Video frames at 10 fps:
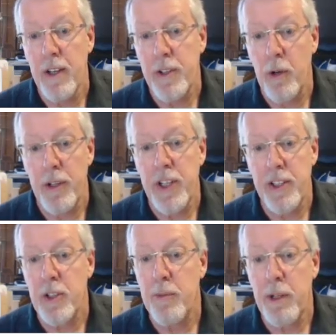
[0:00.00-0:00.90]
So a
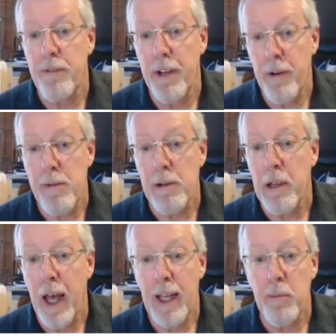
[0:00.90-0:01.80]
test could be very
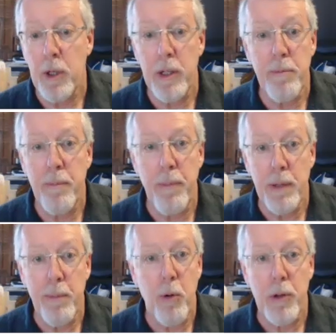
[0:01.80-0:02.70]
reliable
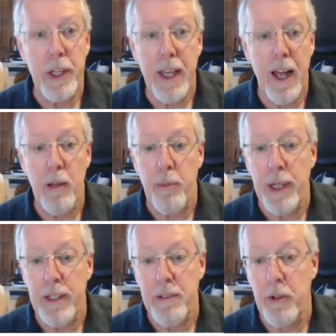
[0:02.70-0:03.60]
but poorly calibrated.